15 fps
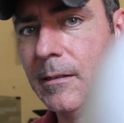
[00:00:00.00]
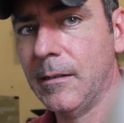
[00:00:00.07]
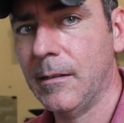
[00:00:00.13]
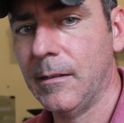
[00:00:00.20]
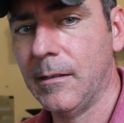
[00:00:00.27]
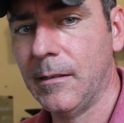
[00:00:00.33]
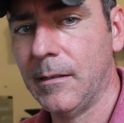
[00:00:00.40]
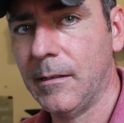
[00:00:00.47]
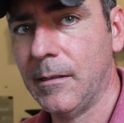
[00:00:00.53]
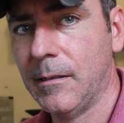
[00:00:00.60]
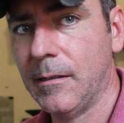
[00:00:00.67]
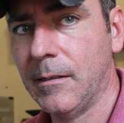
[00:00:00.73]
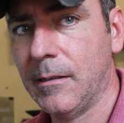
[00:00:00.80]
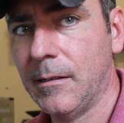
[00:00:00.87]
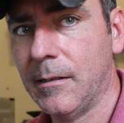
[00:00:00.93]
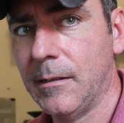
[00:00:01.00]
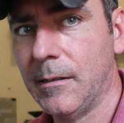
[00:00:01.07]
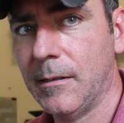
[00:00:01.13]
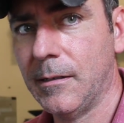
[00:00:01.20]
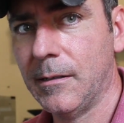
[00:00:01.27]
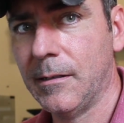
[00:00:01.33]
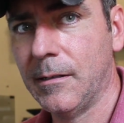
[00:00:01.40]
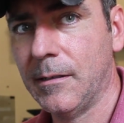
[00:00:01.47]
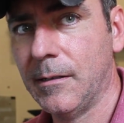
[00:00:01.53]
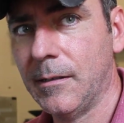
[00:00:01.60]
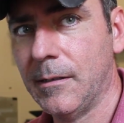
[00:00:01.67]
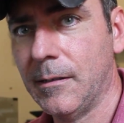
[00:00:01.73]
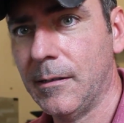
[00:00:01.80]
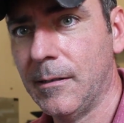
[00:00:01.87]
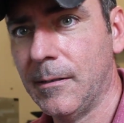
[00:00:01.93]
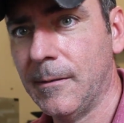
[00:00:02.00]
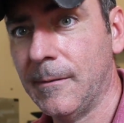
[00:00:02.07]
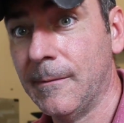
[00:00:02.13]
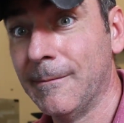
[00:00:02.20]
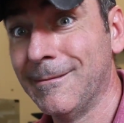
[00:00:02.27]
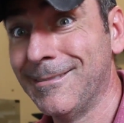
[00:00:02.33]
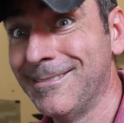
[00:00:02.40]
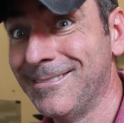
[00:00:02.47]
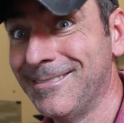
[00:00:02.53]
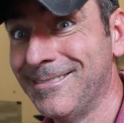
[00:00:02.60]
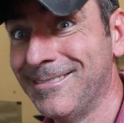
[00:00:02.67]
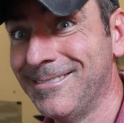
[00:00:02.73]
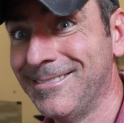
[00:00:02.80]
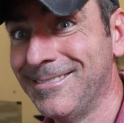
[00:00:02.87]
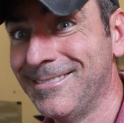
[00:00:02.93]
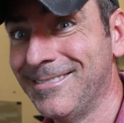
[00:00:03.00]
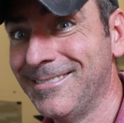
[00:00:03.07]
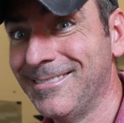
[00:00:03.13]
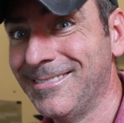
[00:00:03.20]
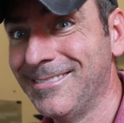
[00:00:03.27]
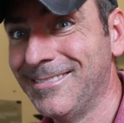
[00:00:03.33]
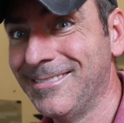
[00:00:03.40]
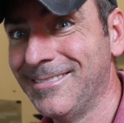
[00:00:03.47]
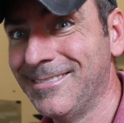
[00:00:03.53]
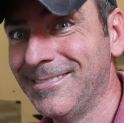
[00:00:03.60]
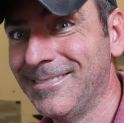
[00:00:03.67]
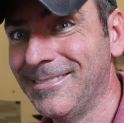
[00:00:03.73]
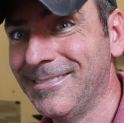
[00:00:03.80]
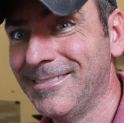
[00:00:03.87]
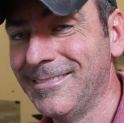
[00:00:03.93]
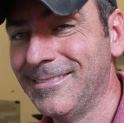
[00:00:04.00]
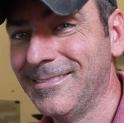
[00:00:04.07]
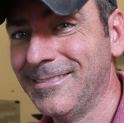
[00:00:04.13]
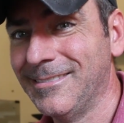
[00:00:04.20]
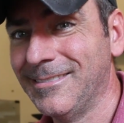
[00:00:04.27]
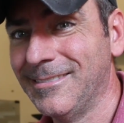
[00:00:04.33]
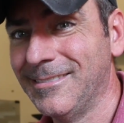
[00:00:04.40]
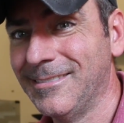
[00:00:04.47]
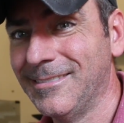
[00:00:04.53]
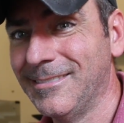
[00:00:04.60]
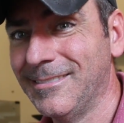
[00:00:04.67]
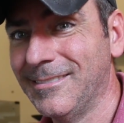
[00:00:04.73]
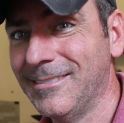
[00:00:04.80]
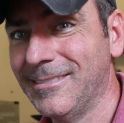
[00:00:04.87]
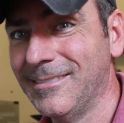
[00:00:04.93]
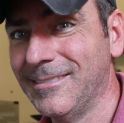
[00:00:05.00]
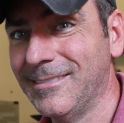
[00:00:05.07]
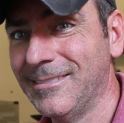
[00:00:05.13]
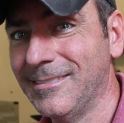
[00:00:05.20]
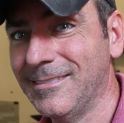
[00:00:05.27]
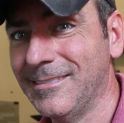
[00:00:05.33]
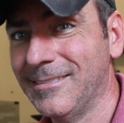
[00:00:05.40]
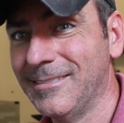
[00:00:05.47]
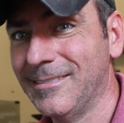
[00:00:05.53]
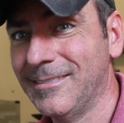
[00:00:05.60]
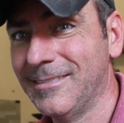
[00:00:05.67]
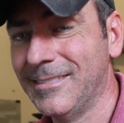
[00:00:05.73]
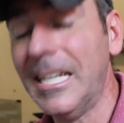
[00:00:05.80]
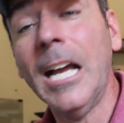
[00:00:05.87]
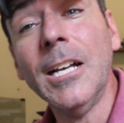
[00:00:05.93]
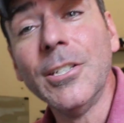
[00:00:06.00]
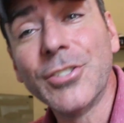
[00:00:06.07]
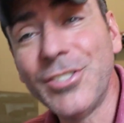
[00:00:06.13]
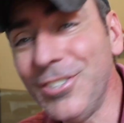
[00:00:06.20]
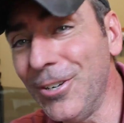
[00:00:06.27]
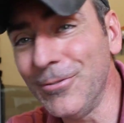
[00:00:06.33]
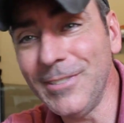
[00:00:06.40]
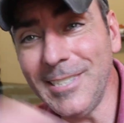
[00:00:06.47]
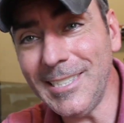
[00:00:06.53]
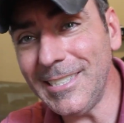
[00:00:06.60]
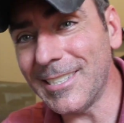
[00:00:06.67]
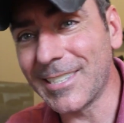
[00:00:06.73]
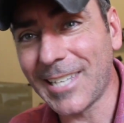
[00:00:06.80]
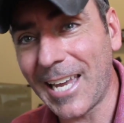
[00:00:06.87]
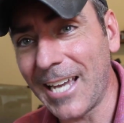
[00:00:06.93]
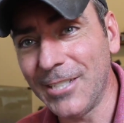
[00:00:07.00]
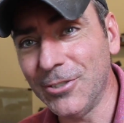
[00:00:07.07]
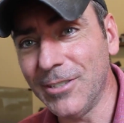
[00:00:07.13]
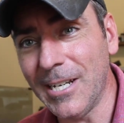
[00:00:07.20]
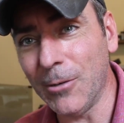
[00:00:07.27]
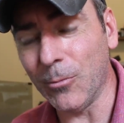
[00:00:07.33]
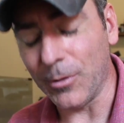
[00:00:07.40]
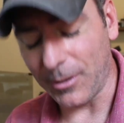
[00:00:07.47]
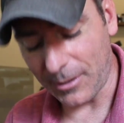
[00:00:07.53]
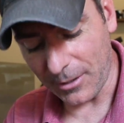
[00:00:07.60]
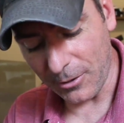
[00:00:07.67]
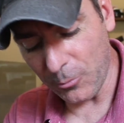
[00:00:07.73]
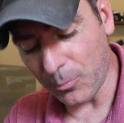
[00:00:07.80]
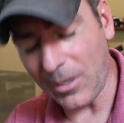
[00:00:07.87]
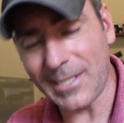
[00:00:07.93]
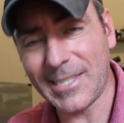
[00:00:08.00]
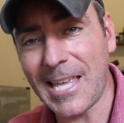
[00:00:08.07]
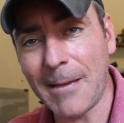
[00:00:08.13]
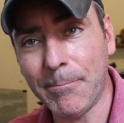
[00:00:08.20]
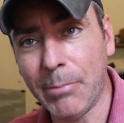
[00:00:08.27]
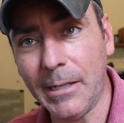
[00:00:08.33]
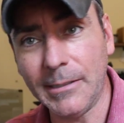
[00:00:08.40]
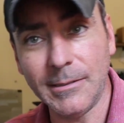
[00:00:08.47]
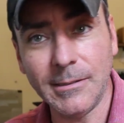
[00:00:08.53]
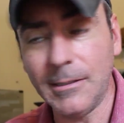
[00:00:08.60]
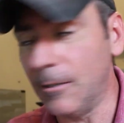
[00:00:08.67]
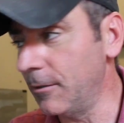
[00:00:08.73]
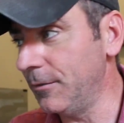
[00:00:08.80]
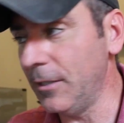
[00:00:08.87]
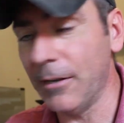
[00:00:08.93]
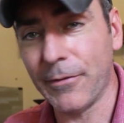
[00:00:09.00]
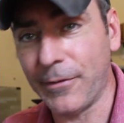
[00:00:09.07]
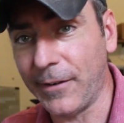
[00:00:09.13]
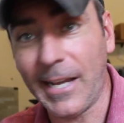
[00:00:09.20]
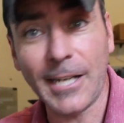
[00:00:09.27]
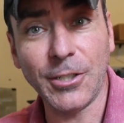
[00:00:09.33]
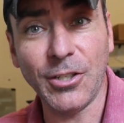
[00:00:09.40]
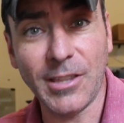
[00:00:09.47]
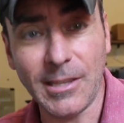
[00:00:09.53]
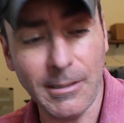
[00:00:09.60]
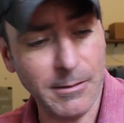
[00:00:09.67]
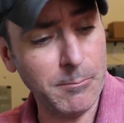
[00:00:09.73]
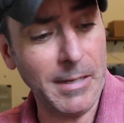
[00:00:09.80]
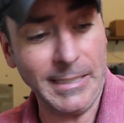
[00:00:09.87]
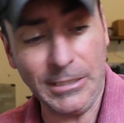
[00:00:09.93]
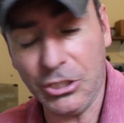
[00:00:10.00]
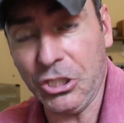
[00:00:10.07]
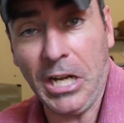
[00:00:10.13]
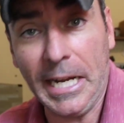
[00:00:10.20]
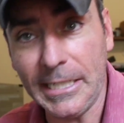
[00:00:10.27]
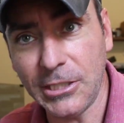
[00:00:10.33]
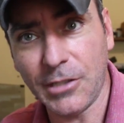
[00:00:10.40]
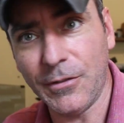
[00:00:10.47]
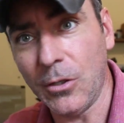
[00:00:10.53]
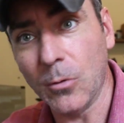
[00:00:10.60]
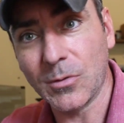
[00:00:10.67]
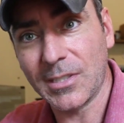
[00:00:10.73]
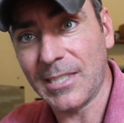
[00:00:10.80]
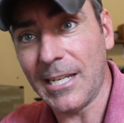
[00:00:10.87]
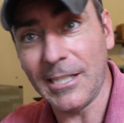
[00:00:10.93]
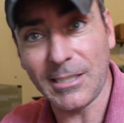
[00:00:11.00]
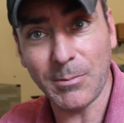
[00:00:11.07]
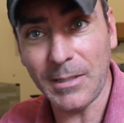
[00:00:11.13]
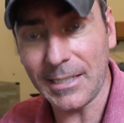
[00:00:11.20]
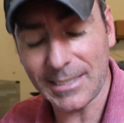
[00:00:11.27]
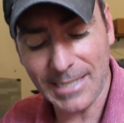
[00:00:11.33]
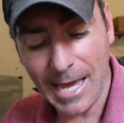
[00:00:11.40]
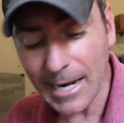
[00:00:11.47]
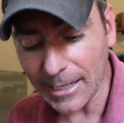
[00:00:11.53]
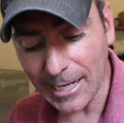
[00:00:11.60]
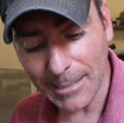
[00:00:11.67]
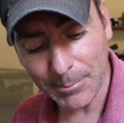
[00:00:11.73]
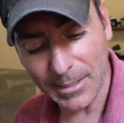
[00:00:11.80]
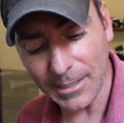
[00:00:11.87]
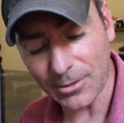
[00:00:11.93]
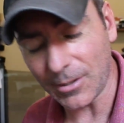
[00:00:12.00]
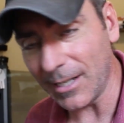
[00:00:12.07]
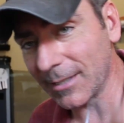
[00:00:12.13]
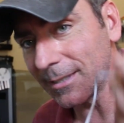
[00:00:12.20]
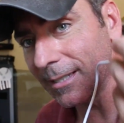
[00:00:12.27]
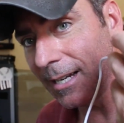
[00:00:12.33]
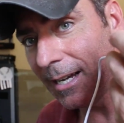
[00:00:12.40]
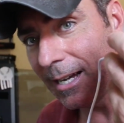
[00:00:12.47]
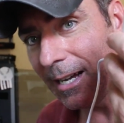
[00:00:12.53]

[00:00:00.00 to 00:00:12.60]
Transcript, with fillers: I P address is one ninety-two dot one sixty-eight dot one dot one sixty-one. So you don't need to scan your network. You press that button, or if you ever forget, or you, it might change if you don't set it to be a static I P address,